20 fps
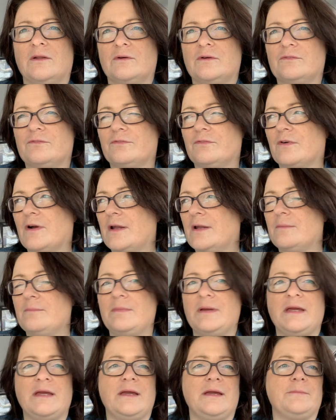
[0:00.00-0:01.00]
look in front of
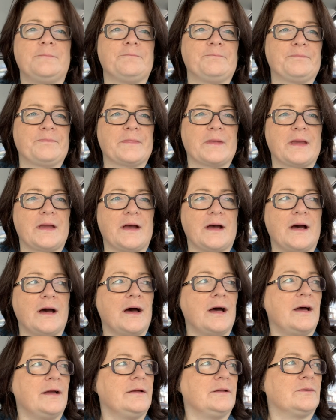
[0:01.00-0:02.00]
me,
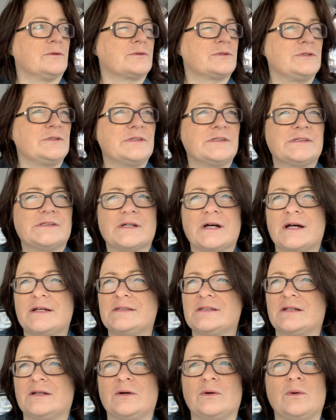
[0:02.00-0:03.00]
I look to the
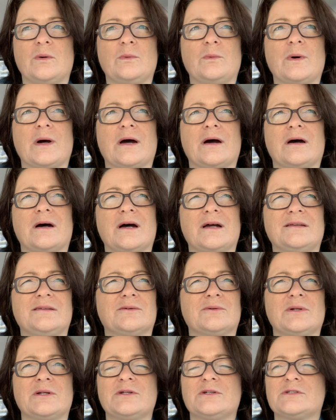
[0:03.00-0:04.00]
sides, I go, wow, I
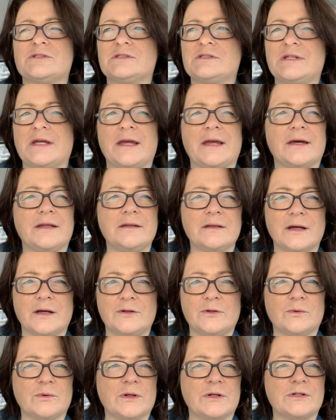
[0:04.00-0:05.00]
don't understand.
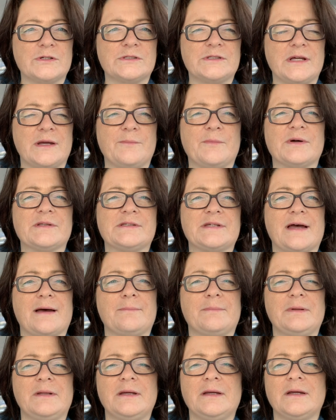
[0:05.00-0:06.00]
I don't understand what's
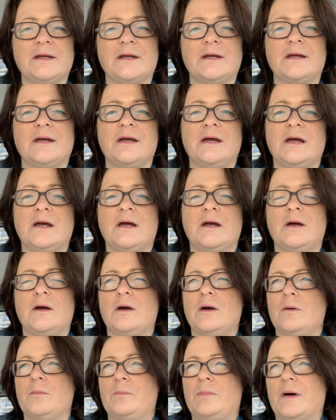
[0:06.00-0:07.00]
happening.
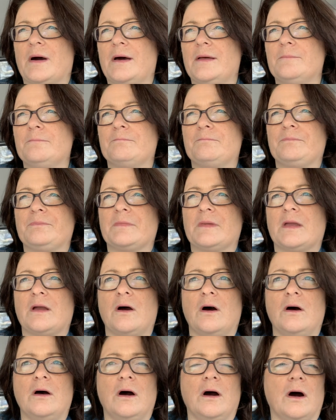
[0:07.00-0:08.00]
But
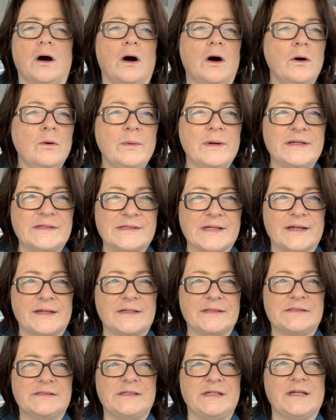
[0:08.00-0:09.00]
always I
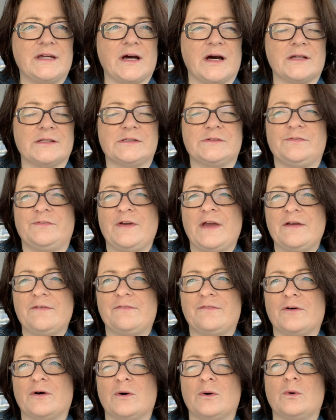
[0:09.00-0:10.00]
can see God's
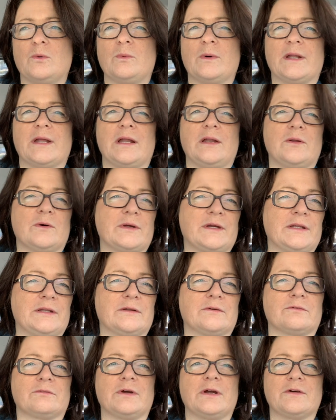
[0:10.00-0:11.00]
faithful when I look in
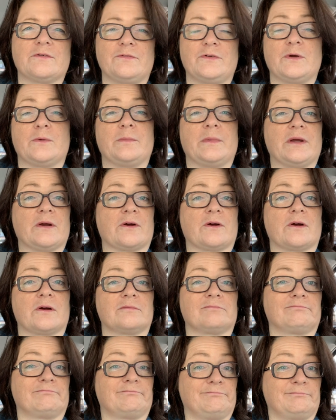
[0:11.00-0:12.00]
the rear view
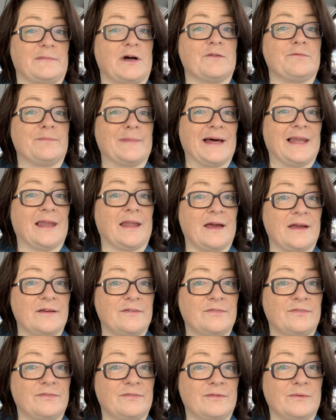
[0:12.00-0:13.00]
mirror of my
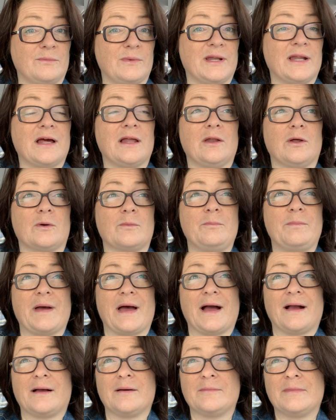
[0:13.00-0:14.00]
life. When I look
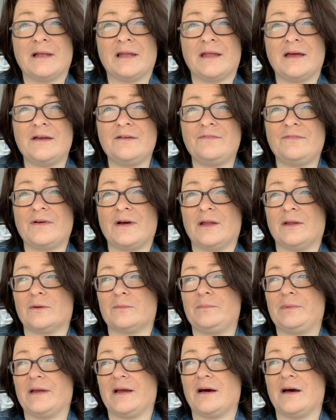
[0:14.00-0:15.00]
back on my life, I
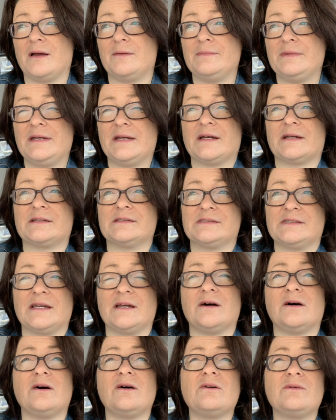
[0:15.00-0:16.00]
look behind me, I can
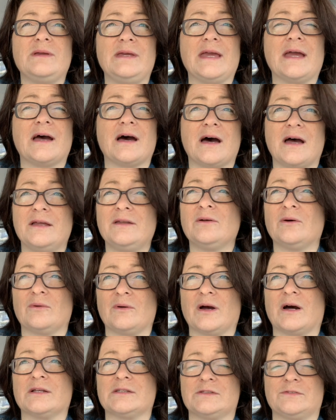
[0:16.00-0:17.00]
say, oh yeah, I know
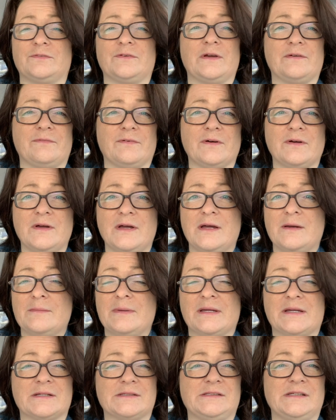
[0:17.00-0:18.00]
God's faithful
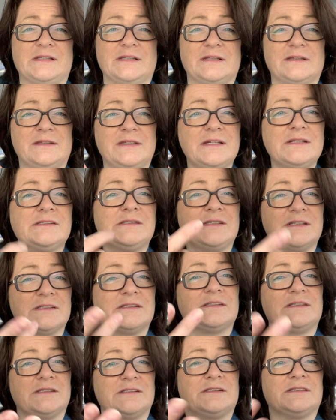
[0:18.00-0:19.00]
because he did this.
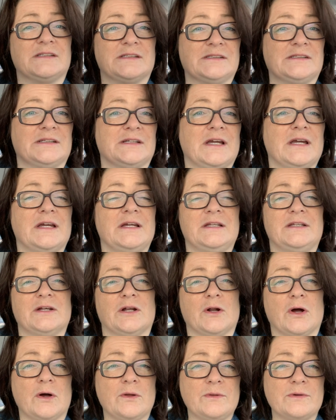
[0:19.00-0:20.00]
He
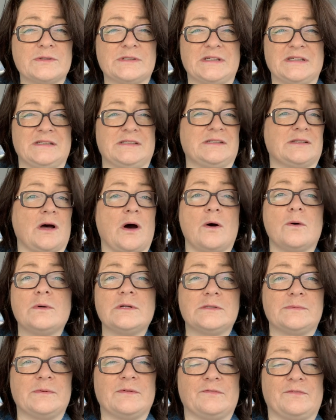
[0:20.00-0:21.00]
did all those things. He's
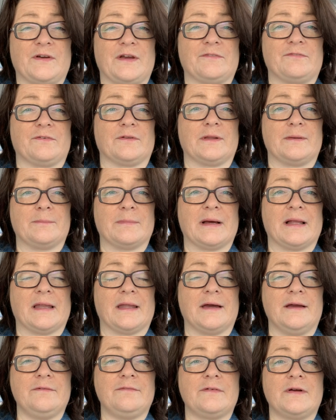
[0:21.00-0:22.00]
always been faithful in my
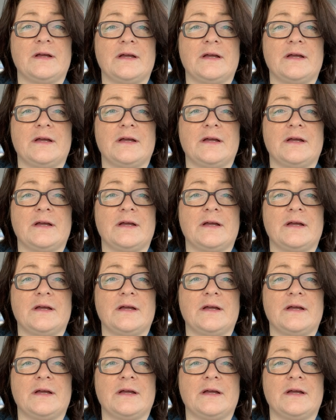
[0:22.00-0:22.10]
life.